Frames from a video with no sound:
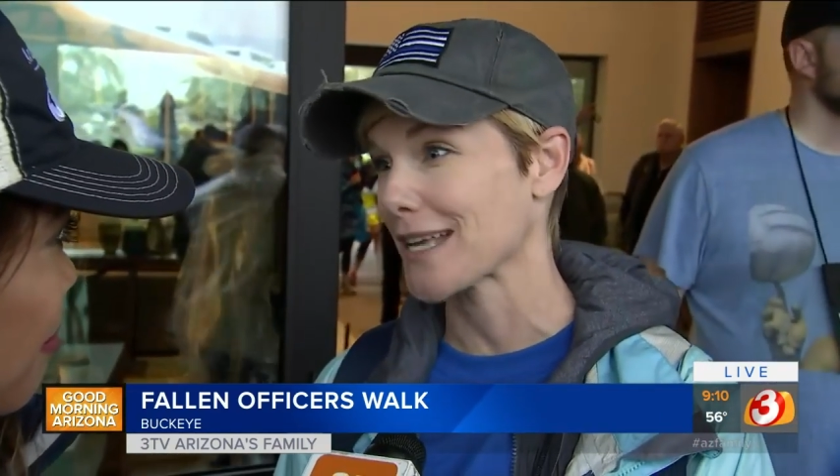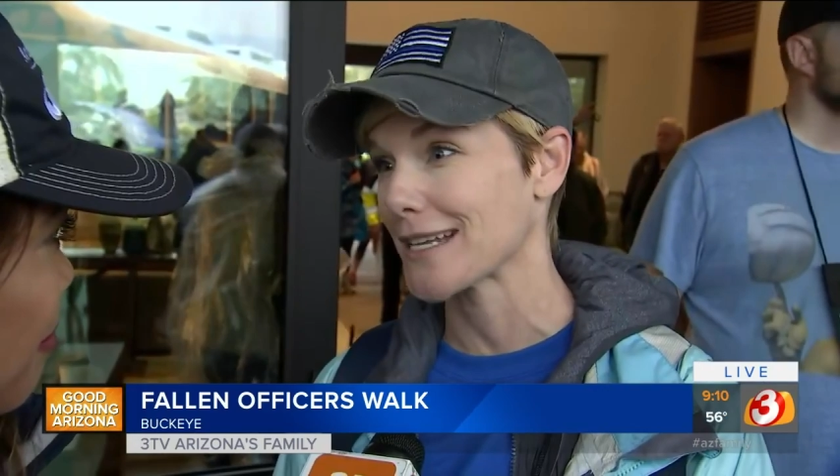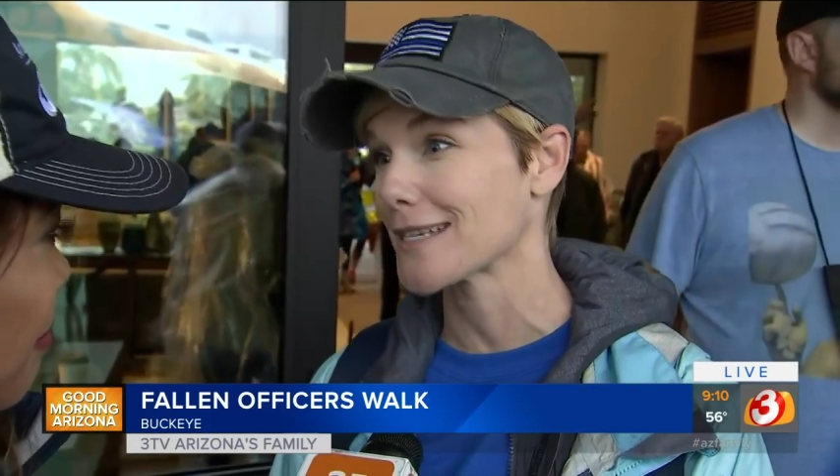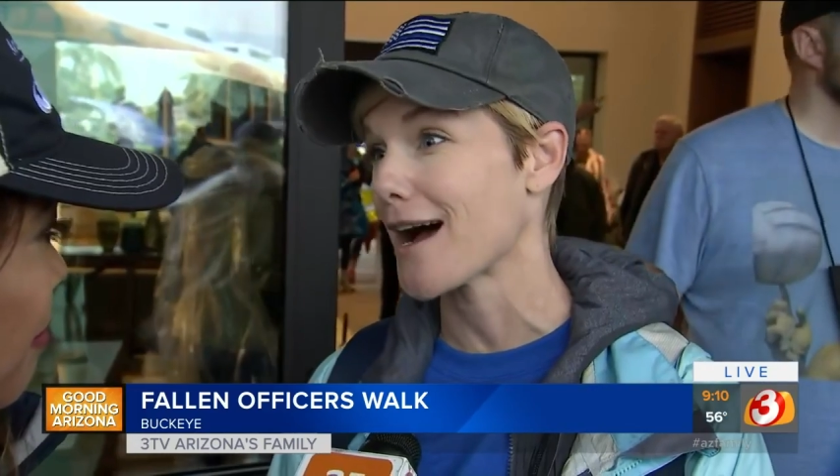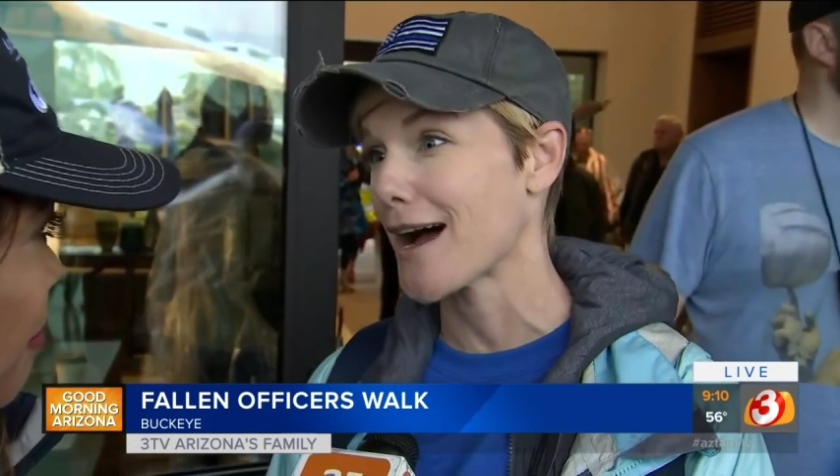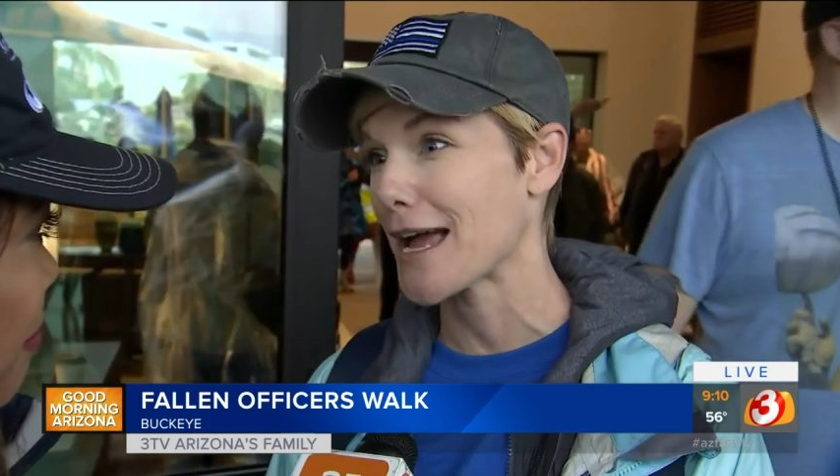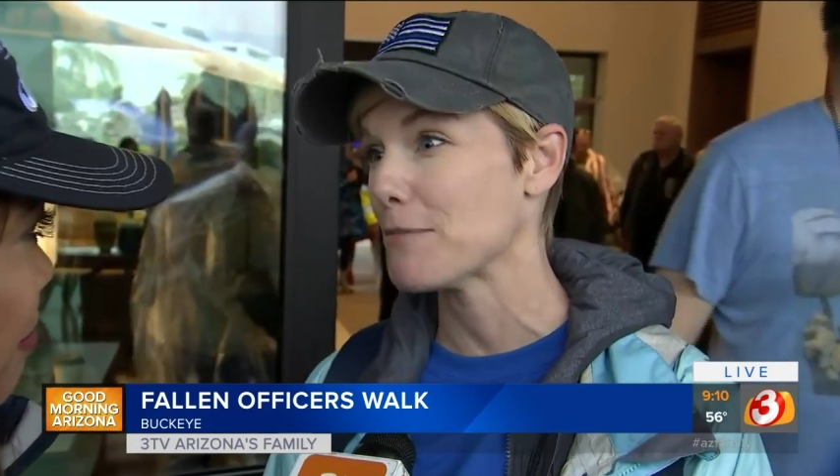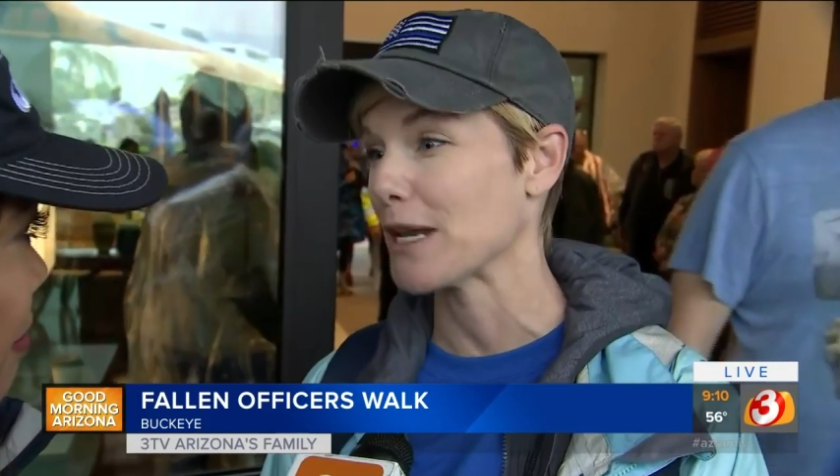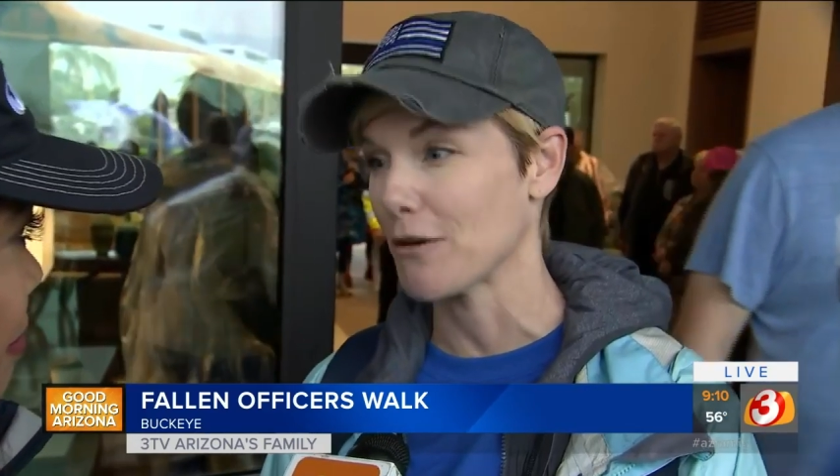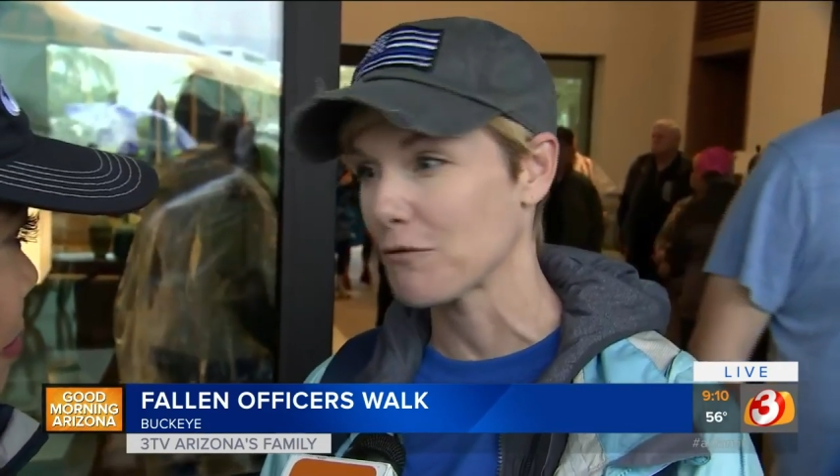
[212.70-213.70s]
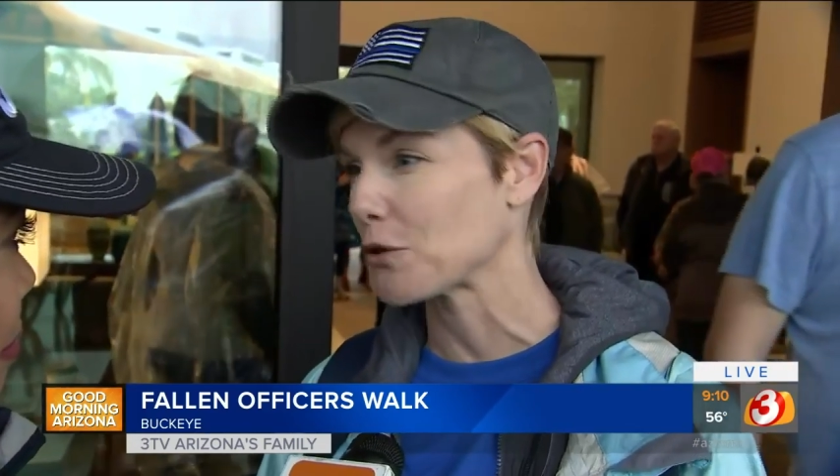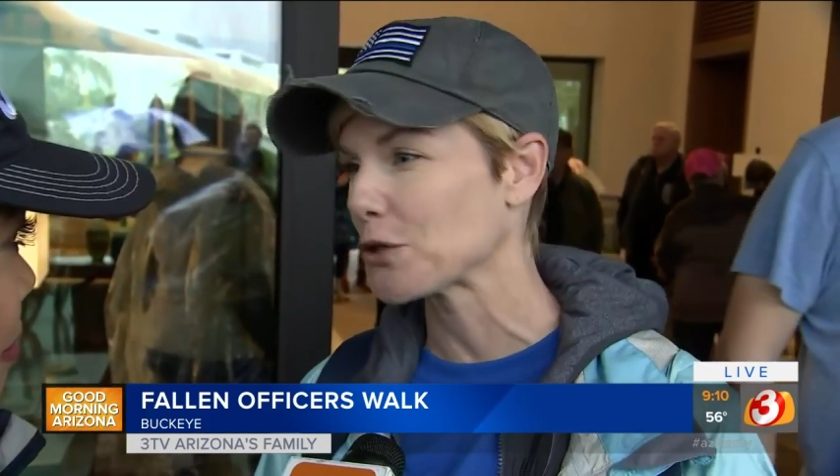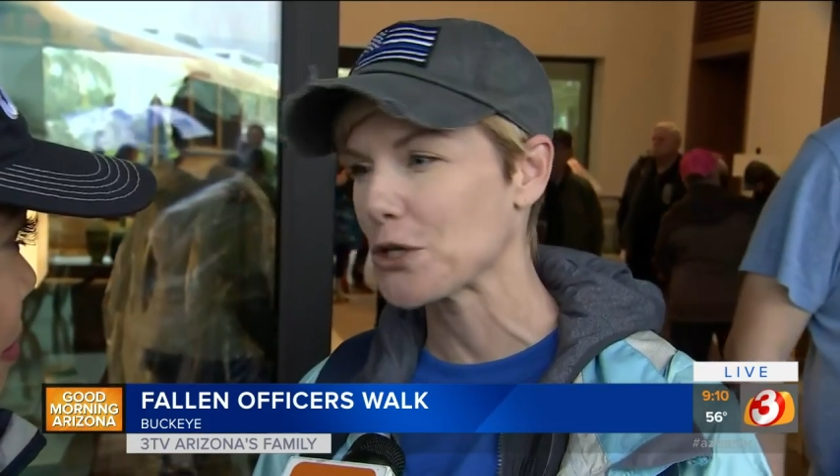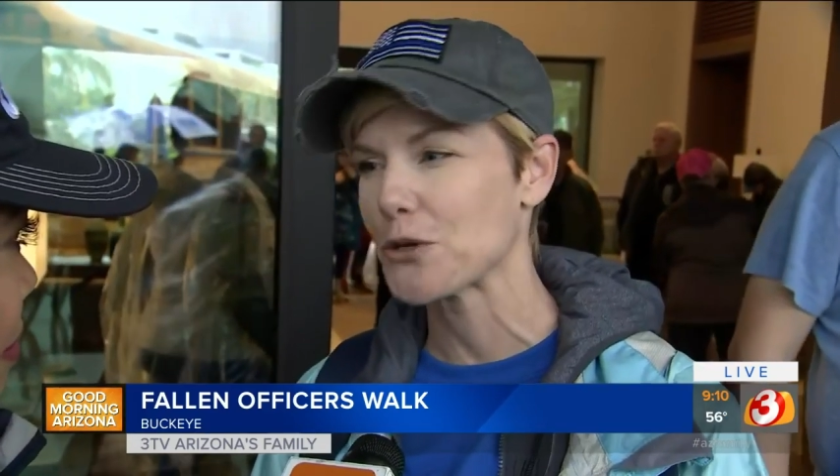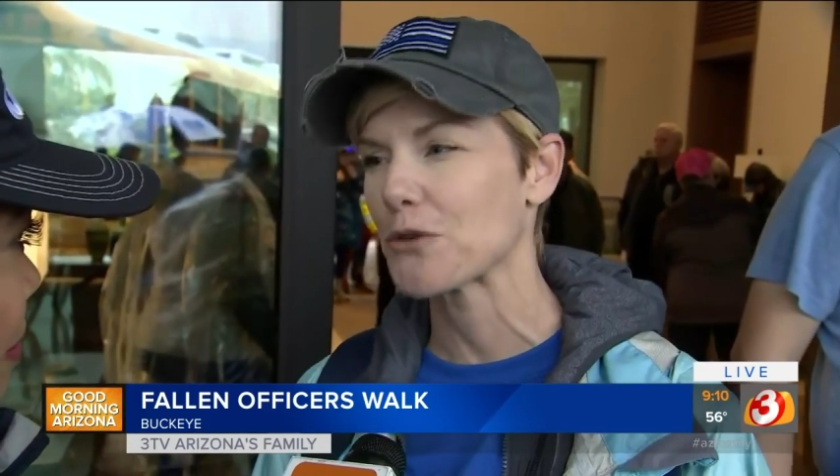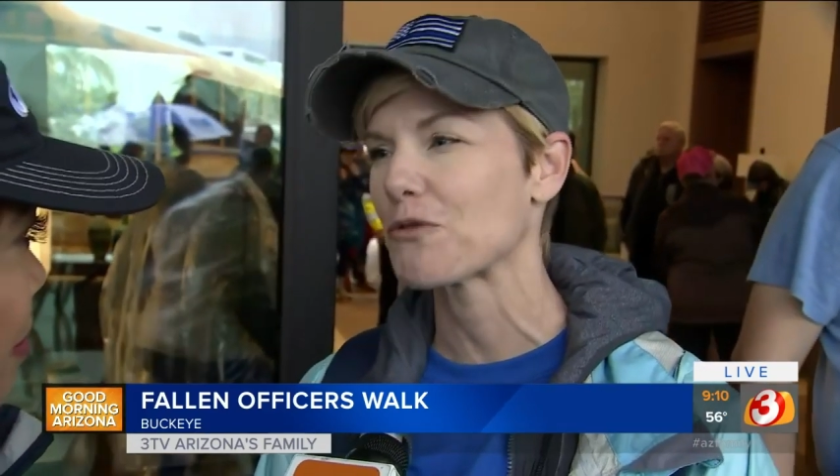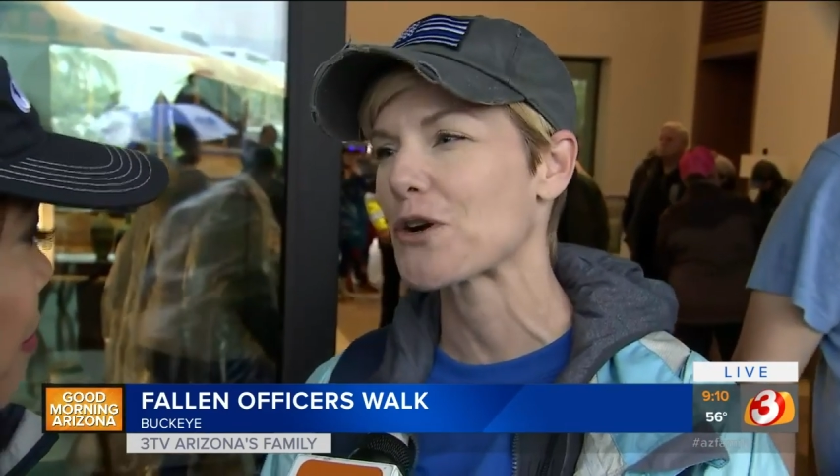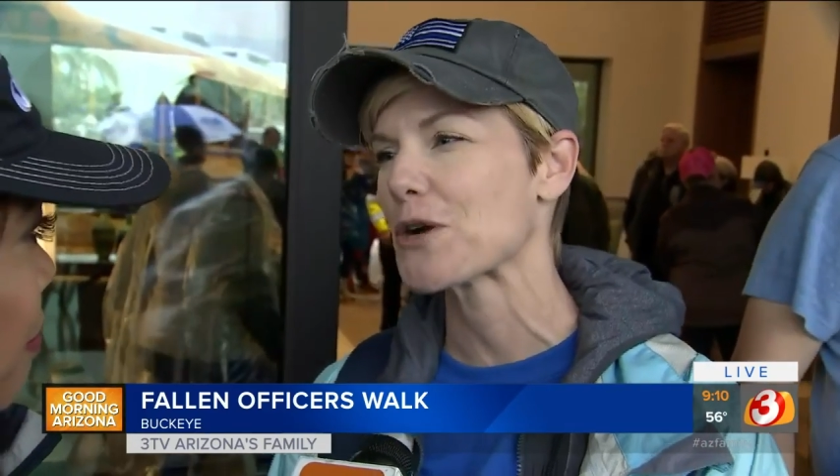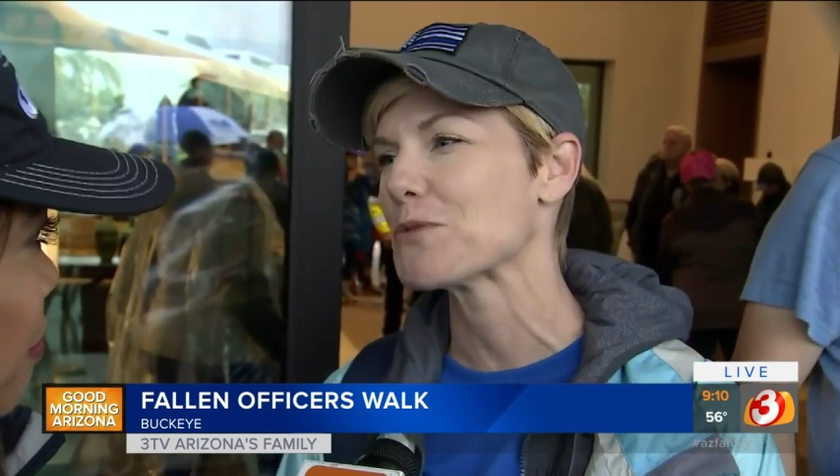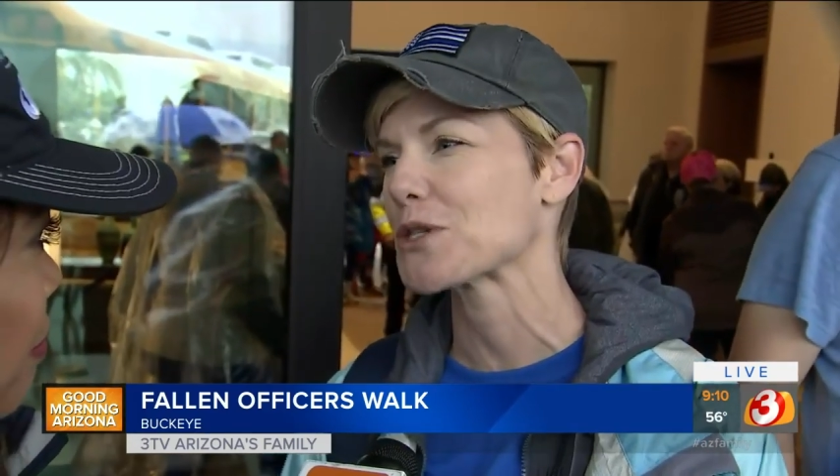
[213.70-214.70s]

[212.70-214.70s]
at a time in a full uniform.